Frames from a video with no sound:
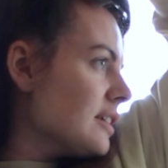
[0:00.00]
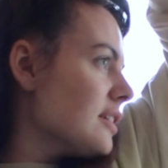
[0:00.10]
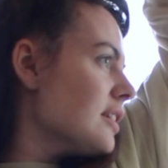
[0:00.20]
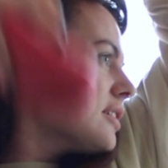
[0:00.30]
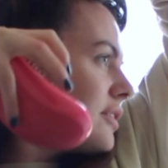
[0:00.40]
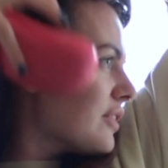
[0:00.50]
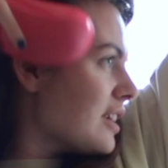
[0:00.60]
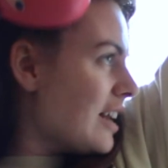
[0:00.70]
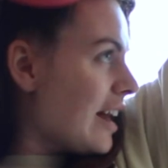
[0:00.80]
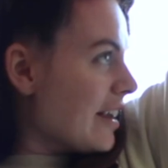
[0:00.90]
So this is for
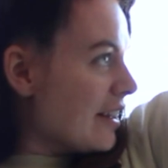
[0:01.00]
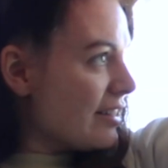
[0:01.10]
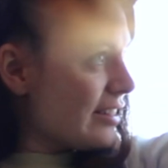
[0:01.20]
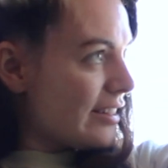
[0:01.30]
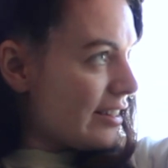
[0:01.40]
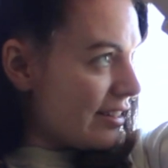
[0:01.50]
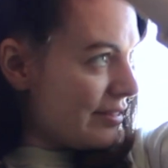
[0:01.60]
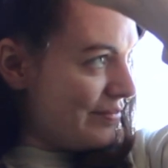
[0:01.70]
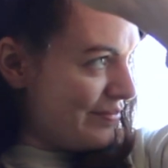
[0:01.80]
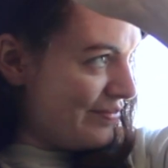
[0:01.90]
the
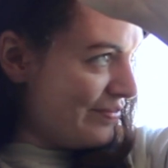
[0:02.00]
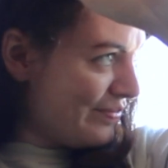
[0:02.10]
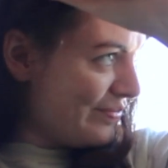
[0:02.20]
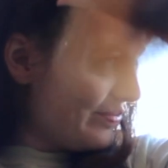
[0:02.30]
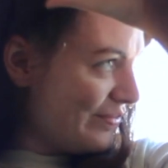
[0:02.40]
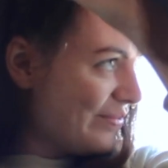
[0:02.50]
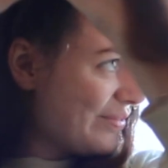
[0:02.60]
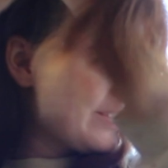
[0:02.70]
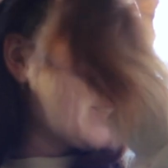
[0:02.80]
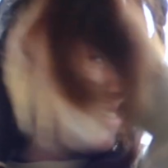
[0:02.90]
layers.
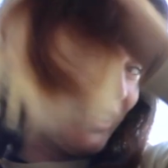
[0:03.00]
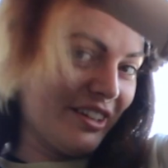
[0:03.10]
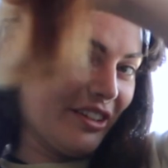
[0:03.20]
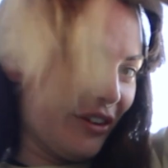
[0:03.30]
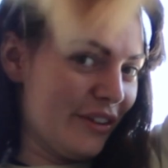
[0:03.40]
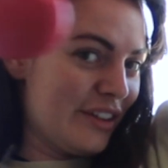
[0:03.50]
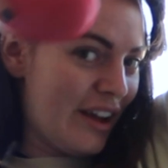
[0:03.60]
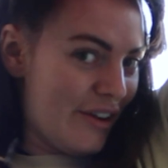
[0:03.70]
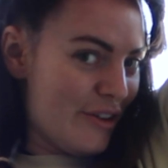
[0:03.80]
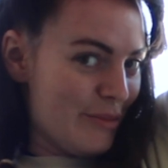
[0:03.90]
I feel like this is going
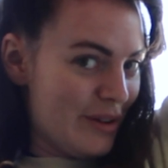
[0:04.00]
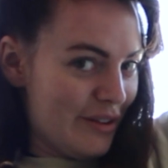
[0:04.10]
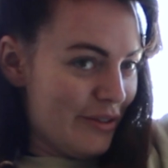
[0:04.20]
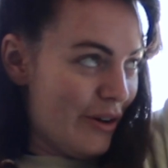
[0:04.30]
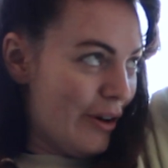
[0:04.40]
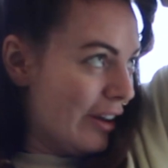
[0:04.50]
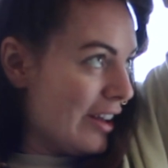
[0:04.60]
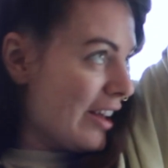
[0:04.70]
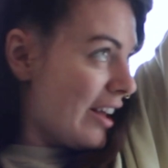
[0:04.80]
terribly wrong.